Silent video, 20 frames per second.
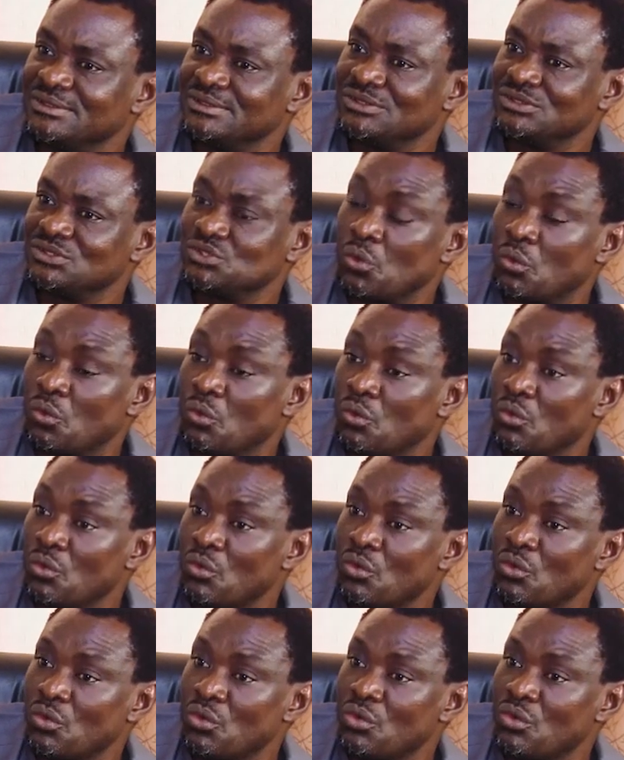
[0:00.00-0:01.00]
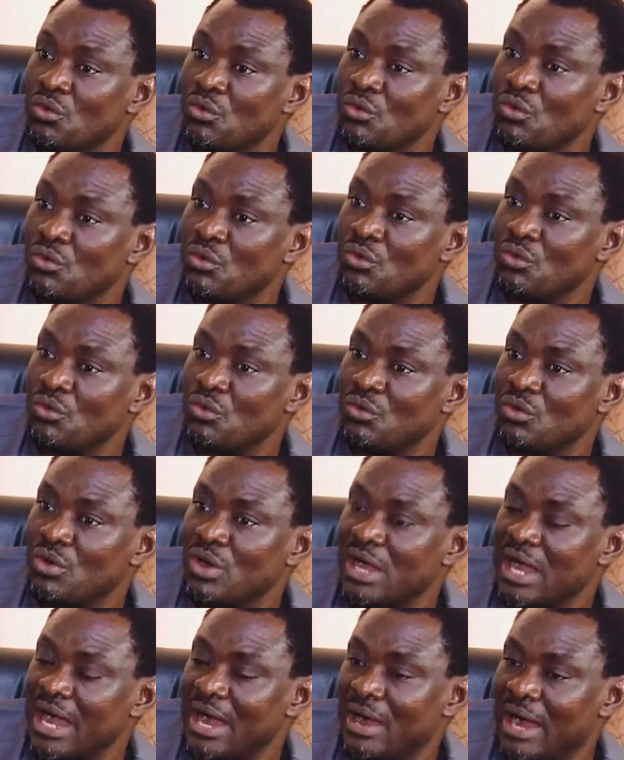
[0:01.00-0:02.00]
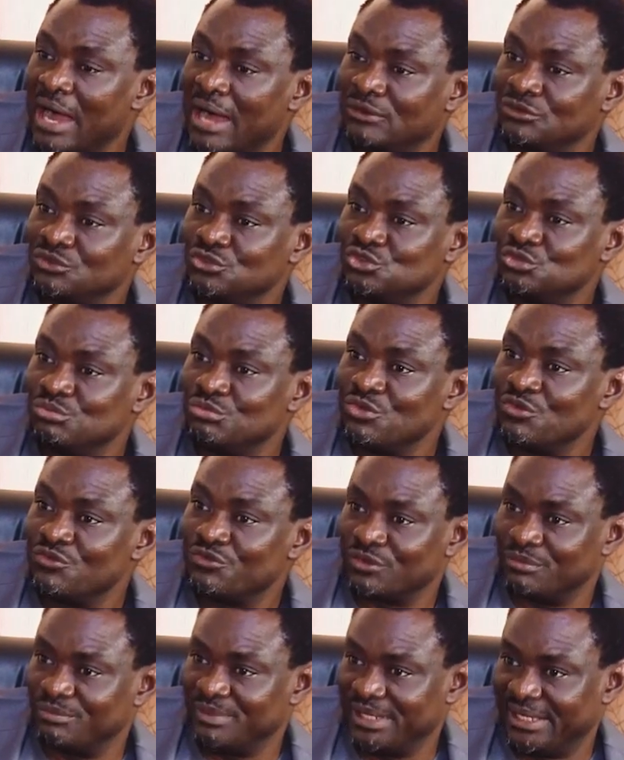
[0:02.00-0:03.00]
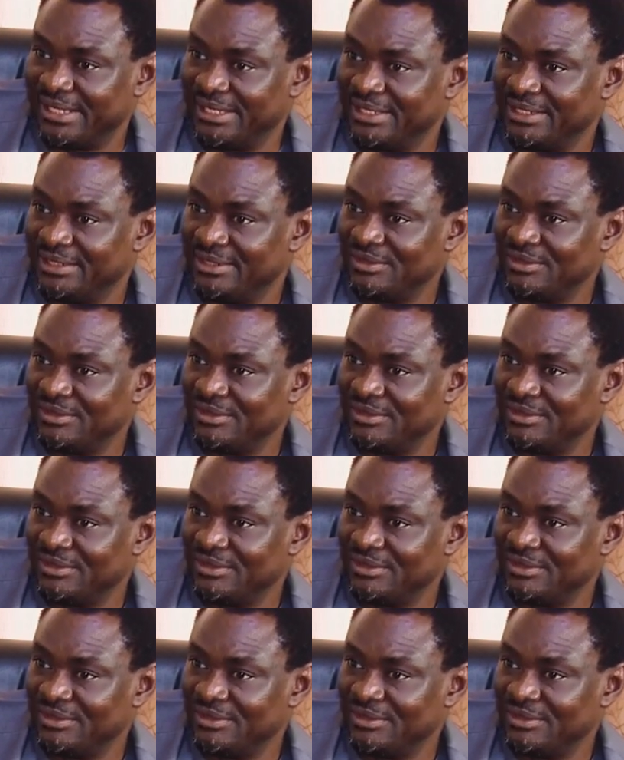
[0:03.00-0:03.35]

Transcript: So how do you move from there?